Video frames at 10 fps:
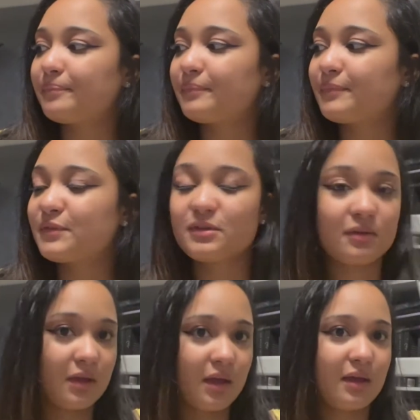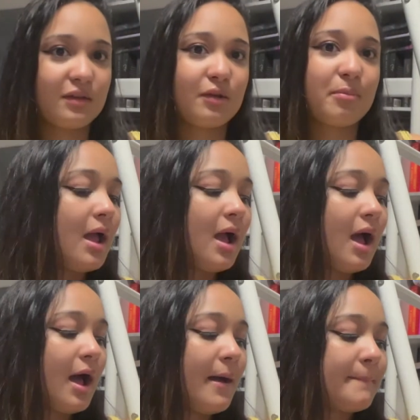So yeah, you're probably
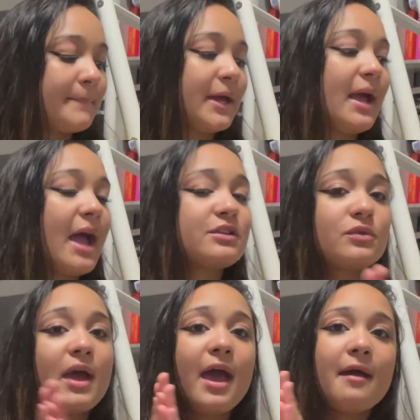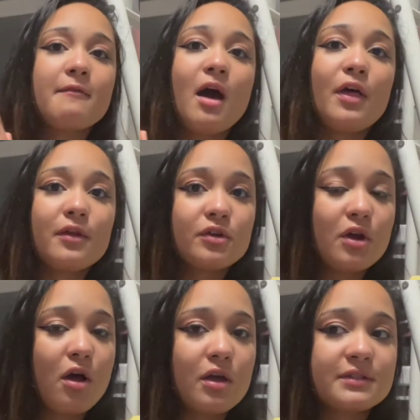but I do have other
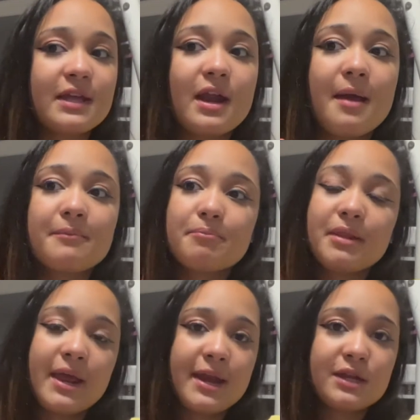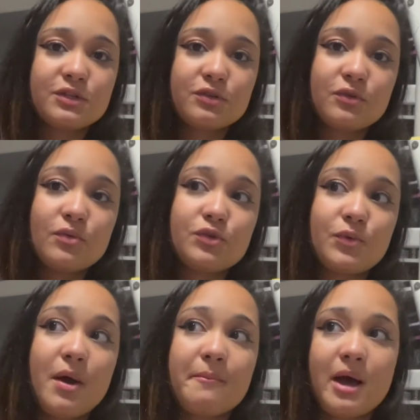dolls that I'm planning to do
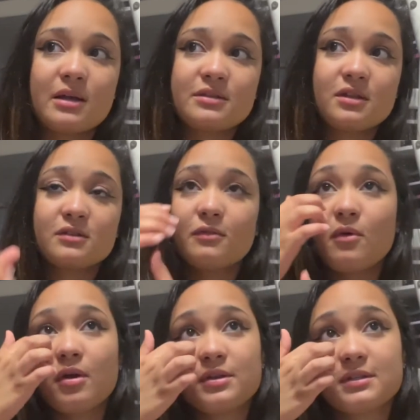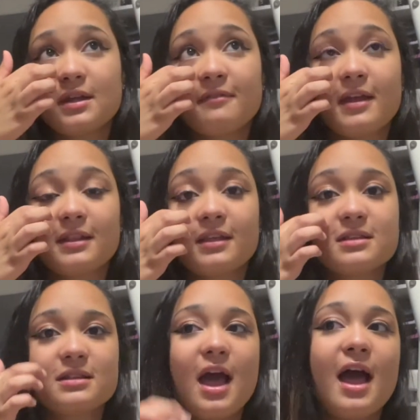unboxings for and stuff like
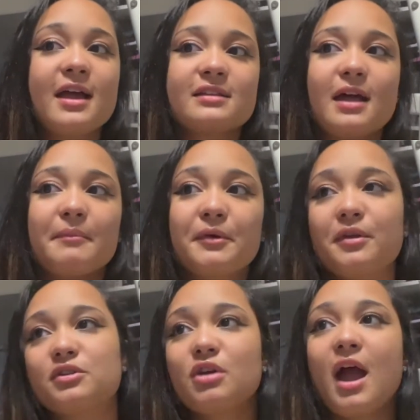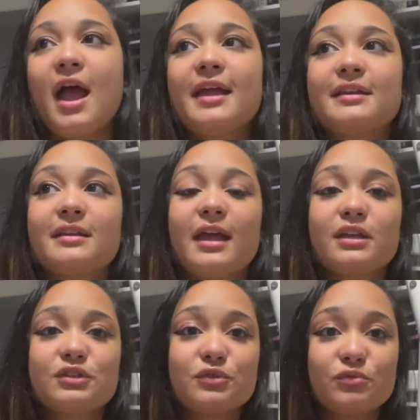this, guys. I'm gonna try and like
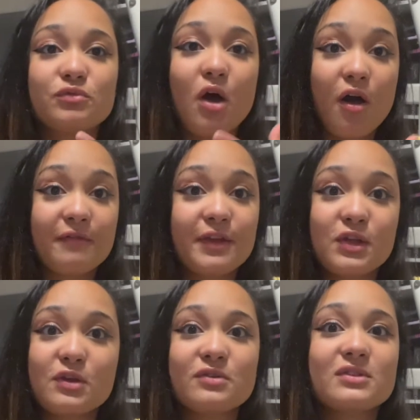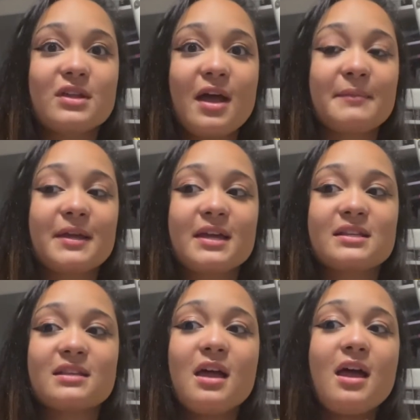do doll videos now
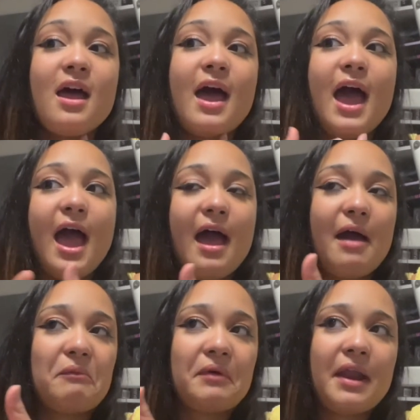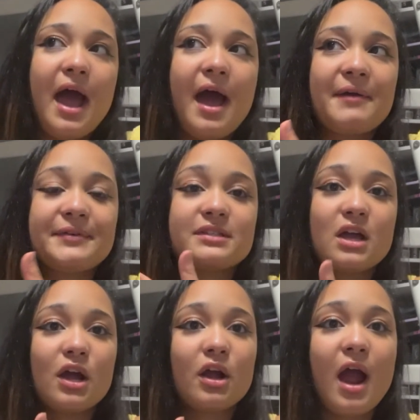because when I was
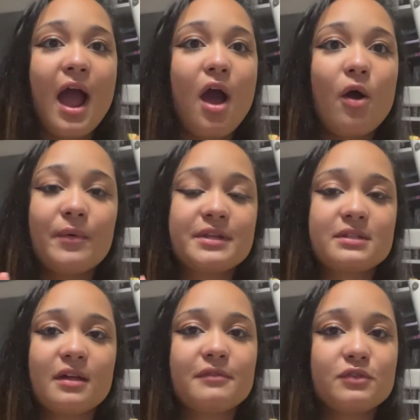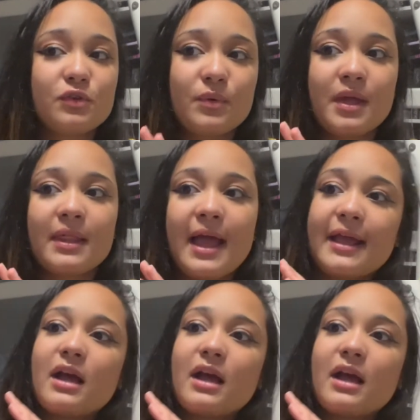younger I always loved doing like